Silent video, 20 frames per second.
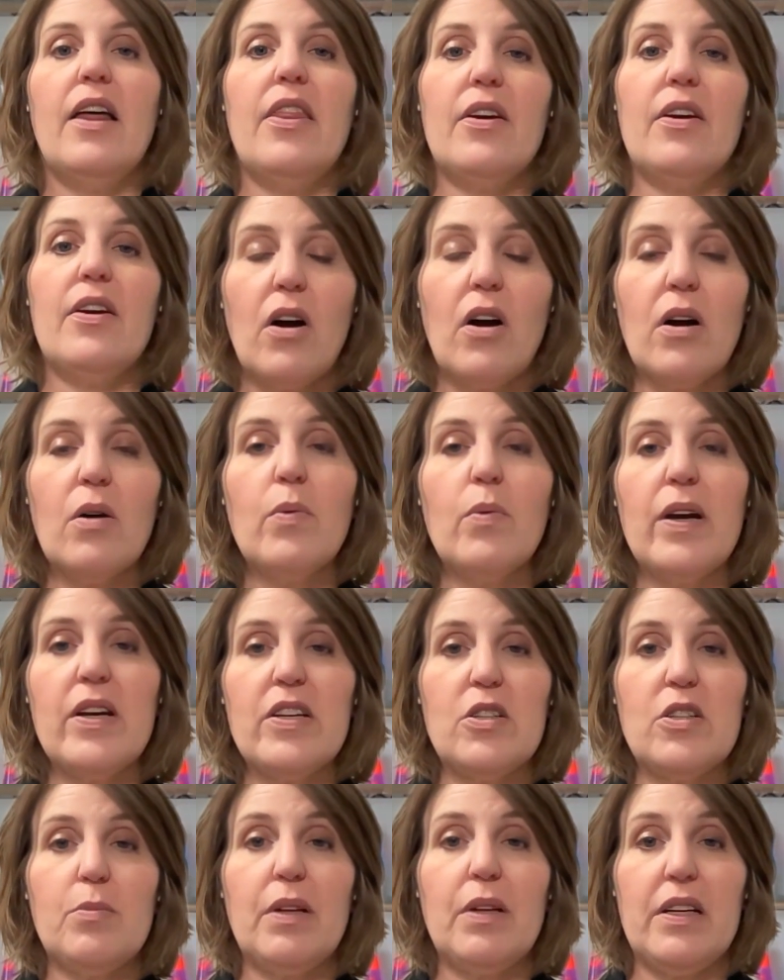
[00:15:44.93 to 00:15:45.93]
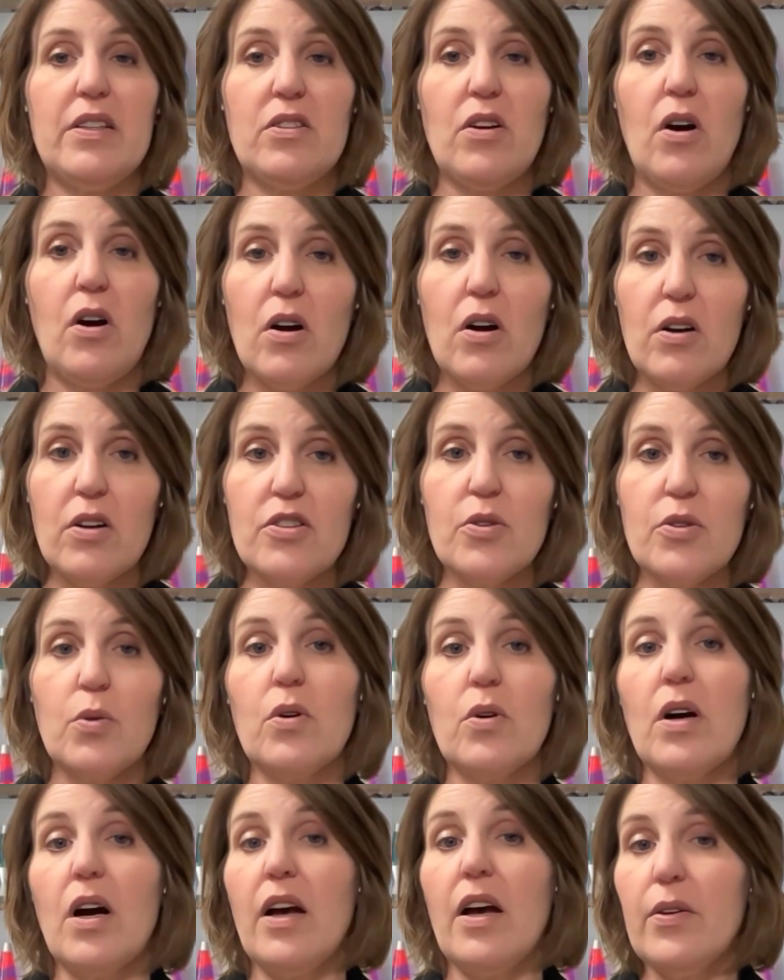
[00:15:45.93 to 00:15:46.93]
there are ways to place ours
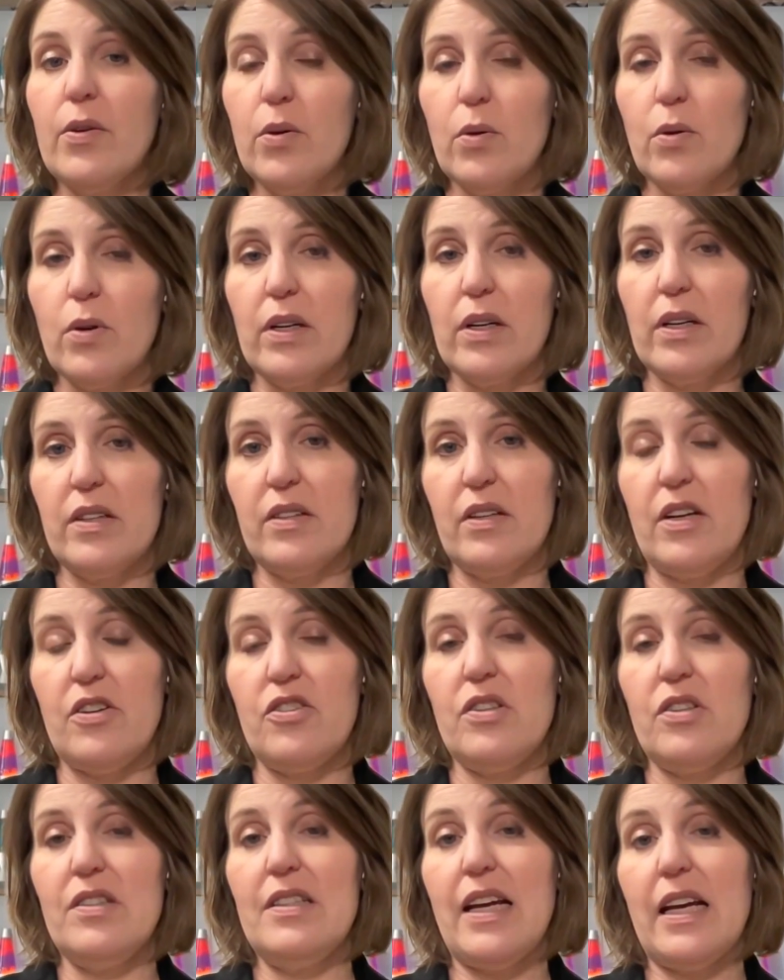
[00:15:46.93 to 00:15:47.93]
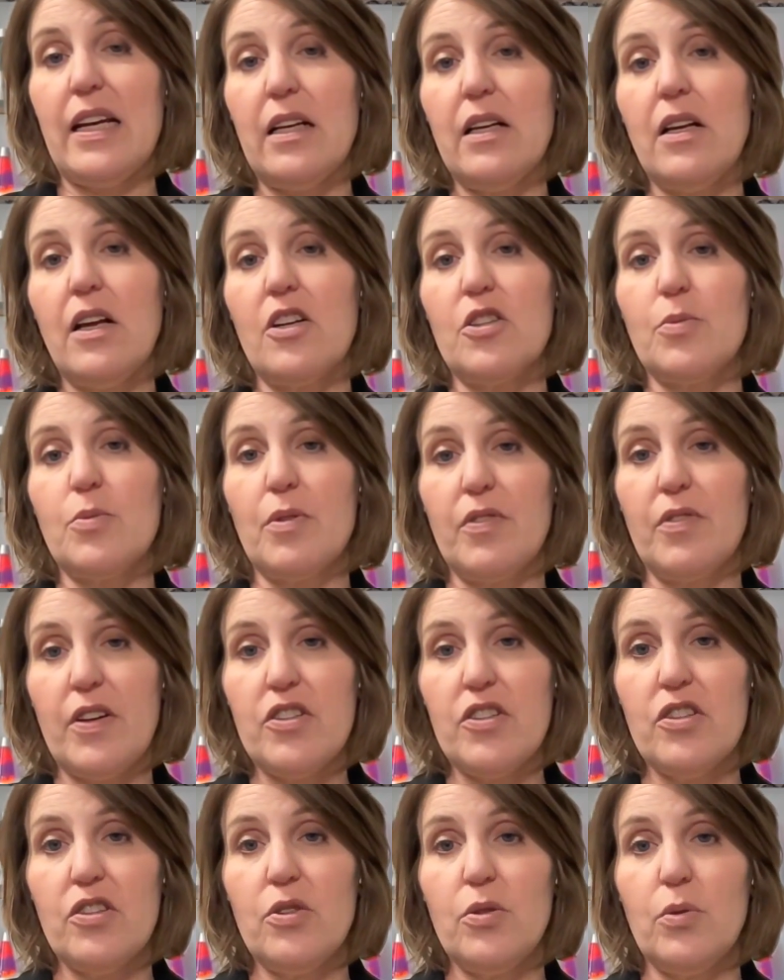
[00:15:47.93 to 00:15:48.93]
or other organizations' data loss
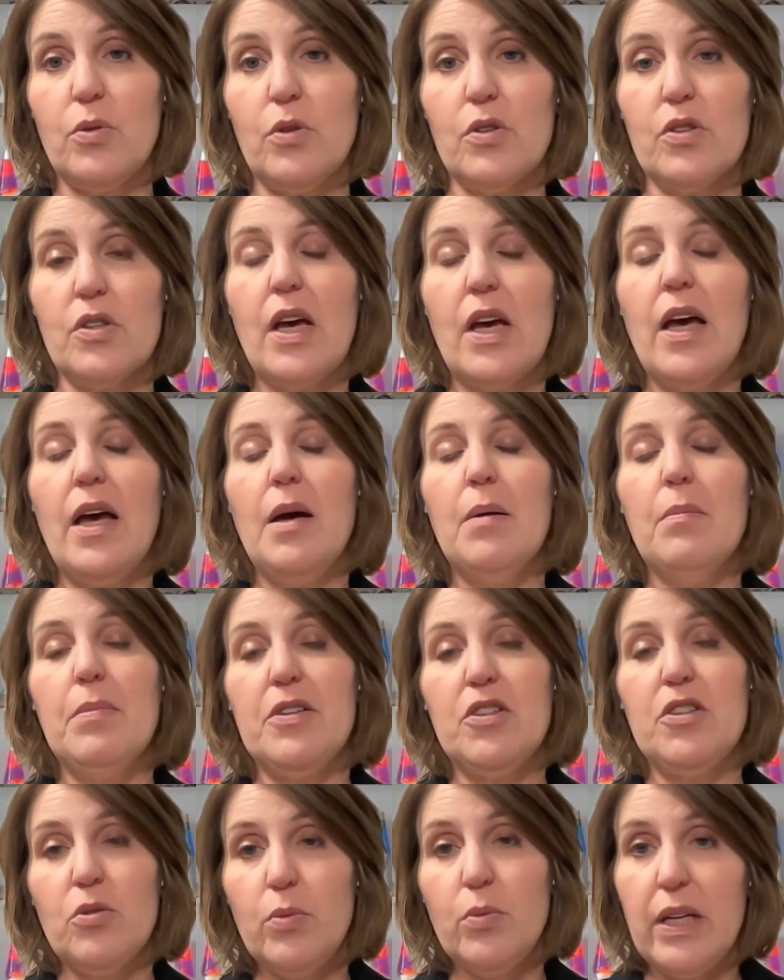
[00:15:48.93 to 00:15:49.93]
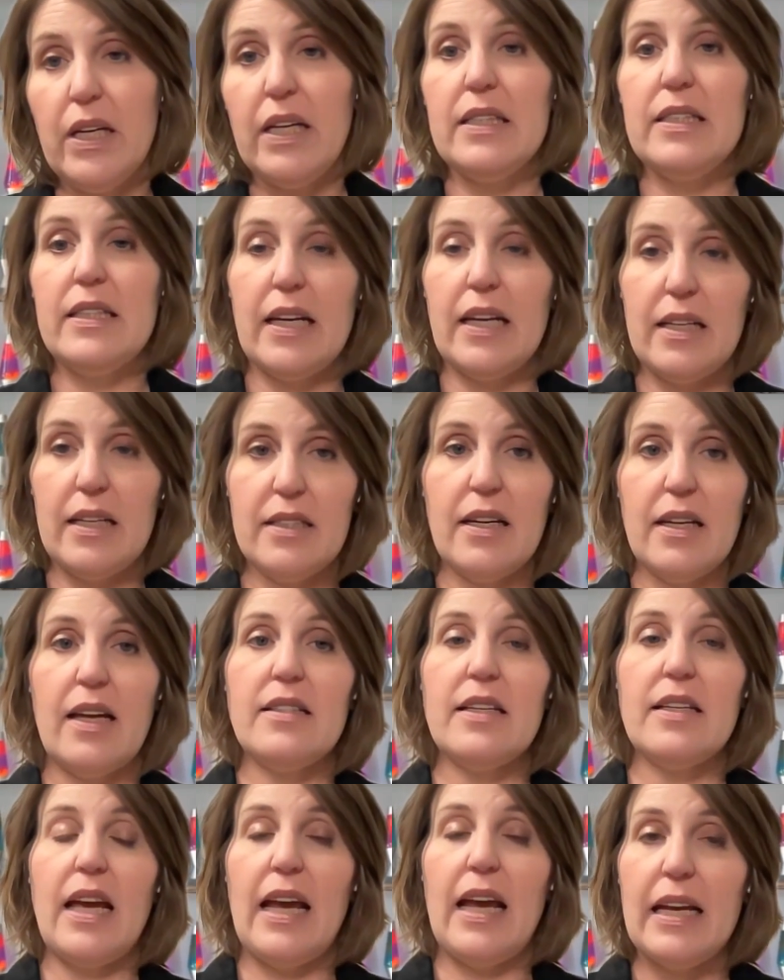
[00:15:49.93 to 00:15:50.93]
prevention tools between data
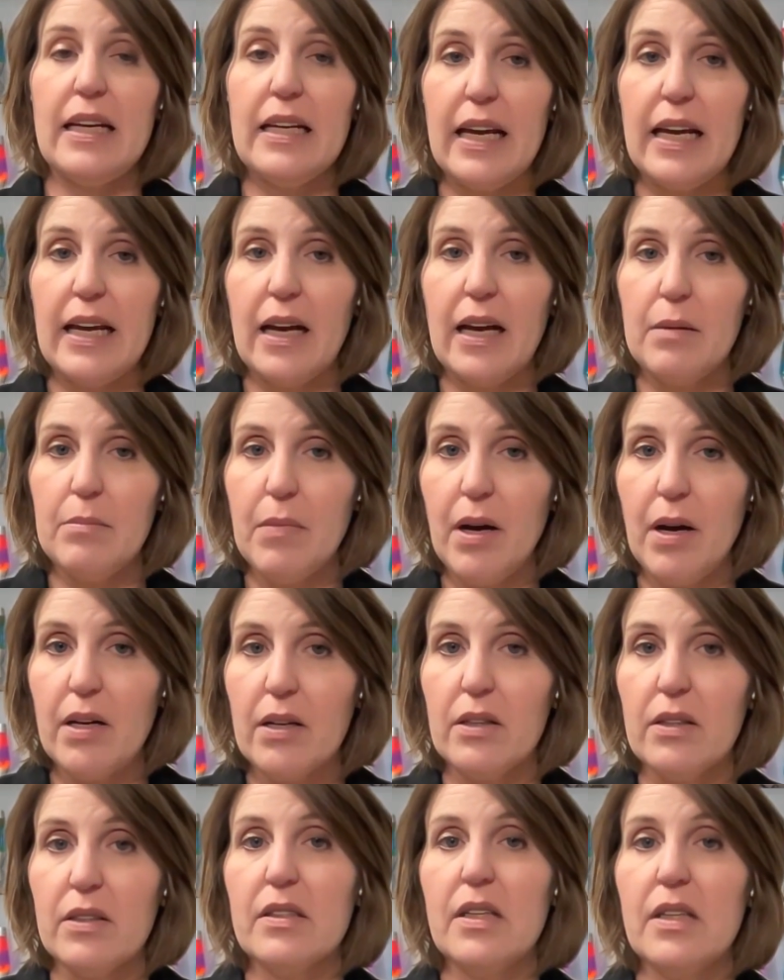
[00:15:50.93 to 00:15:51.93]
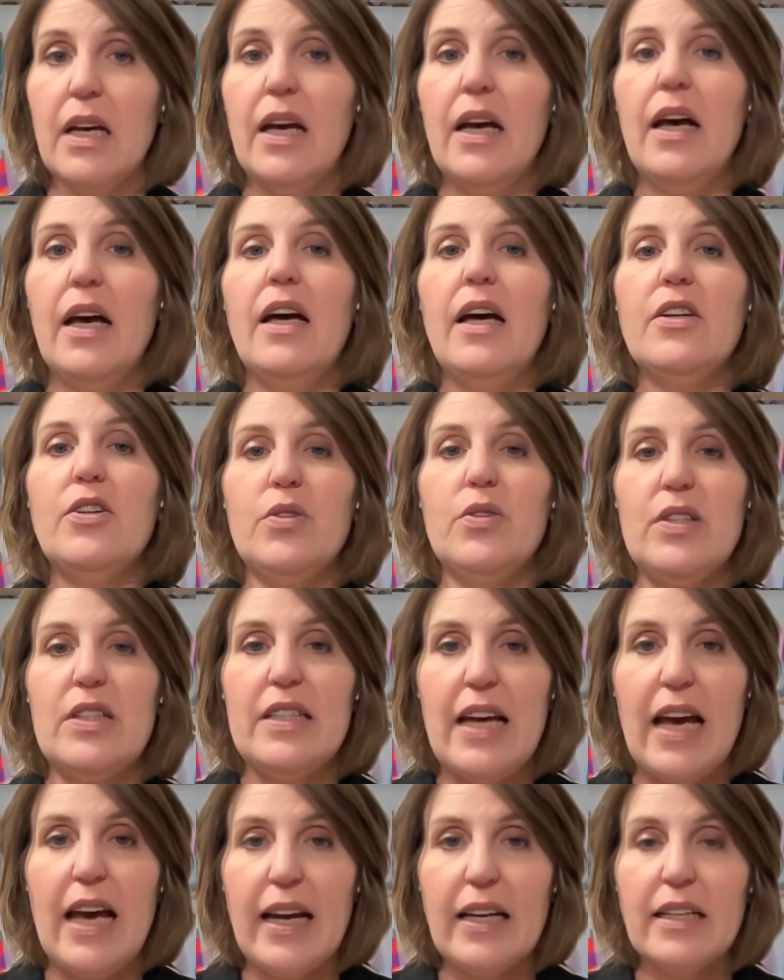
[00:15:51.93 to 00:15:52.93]
sets and AI models to
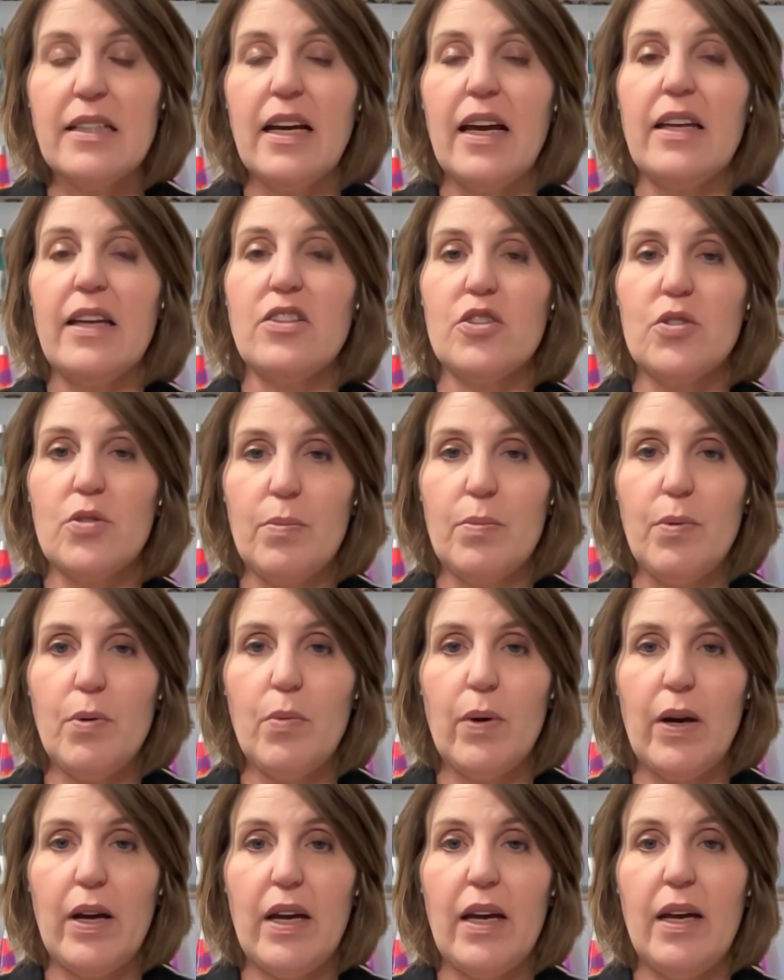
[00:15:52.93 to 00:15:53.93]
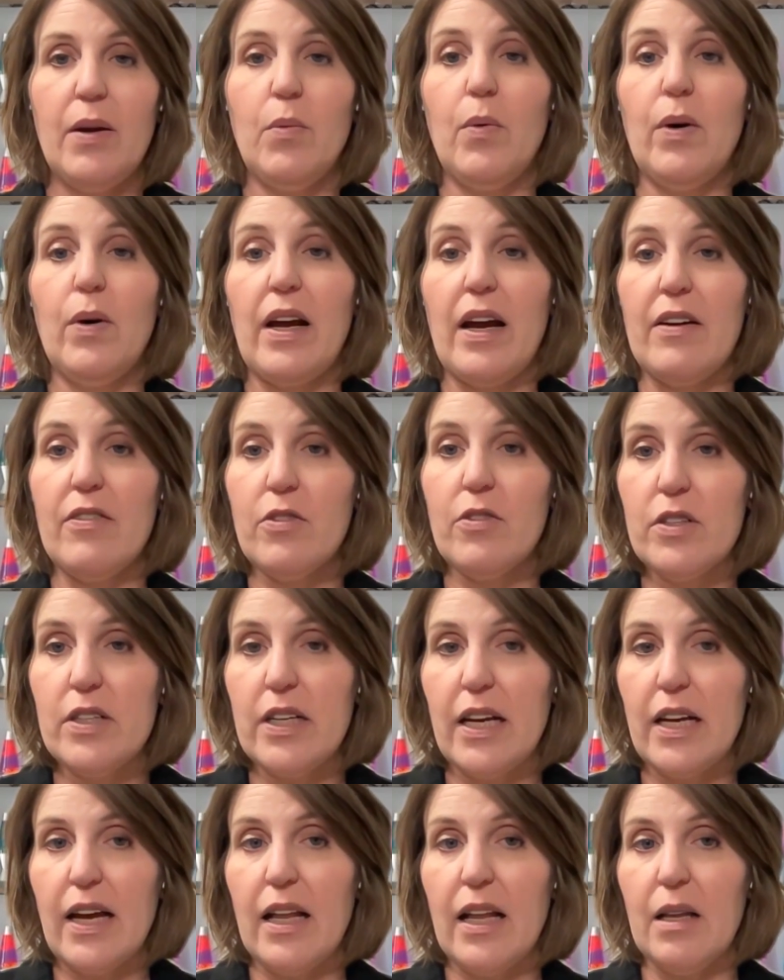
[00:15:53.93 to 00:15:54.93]
detect and strip away whatever
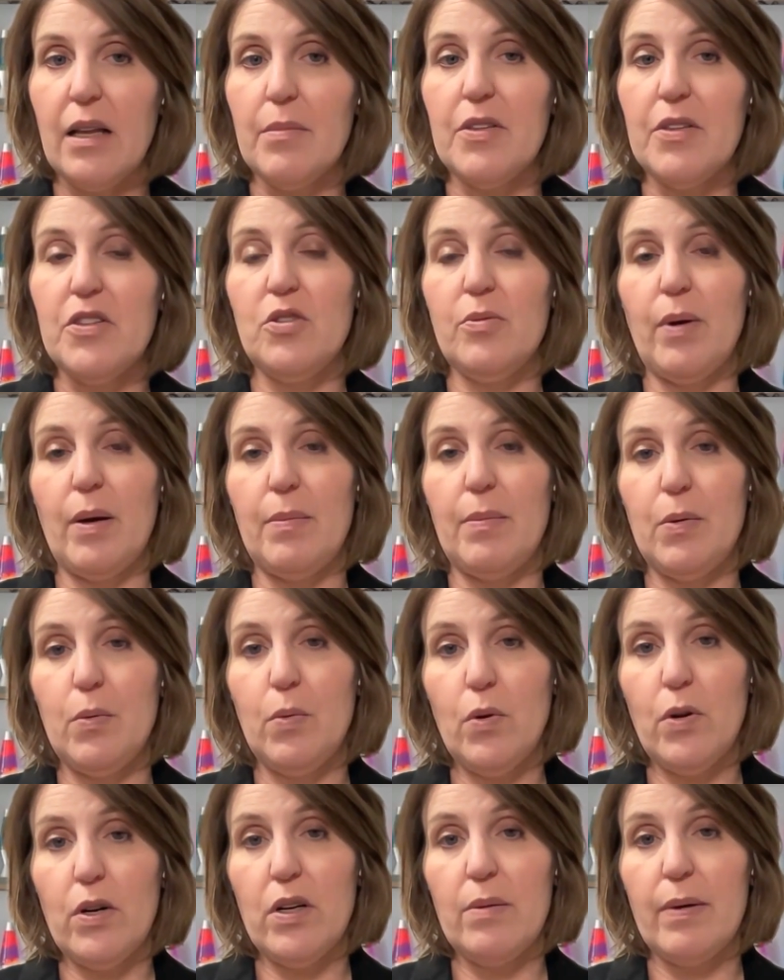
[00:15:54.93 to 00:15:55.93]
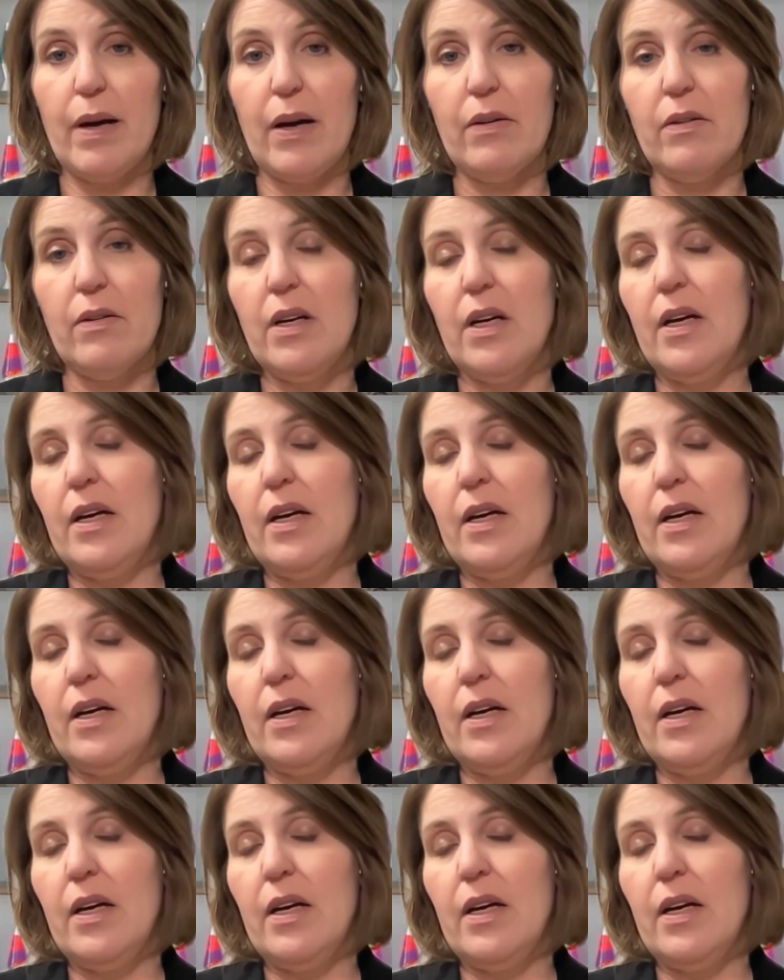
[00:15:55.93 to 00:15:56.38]
data elements you might be worried about: